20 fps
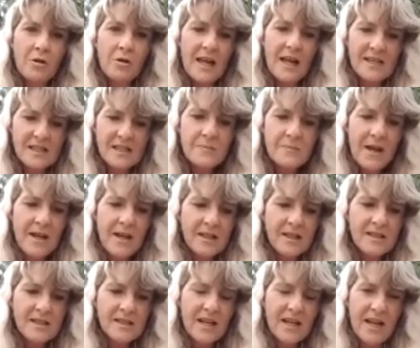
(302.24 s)

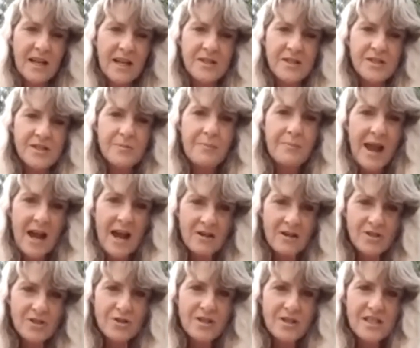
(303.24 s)
aspects and
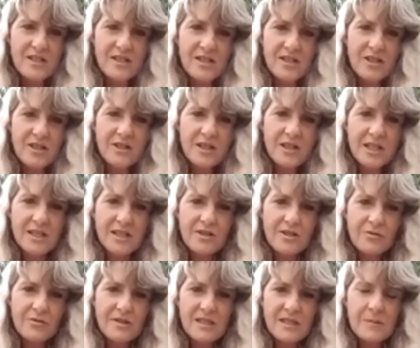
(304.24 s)
boundaries that you need
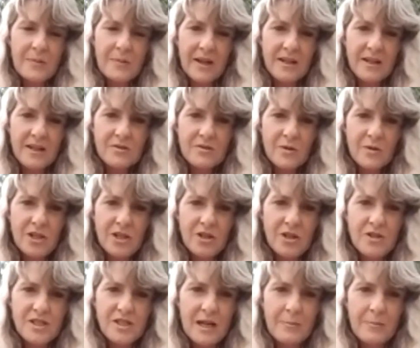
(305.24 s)
to respect when
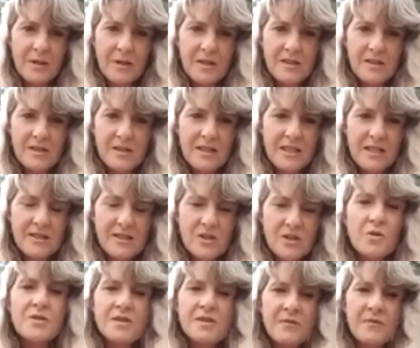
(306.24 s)
you tap into these
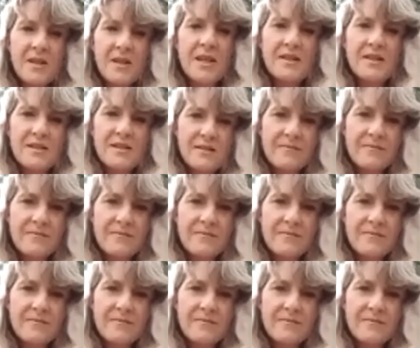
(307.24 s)
sorts of things.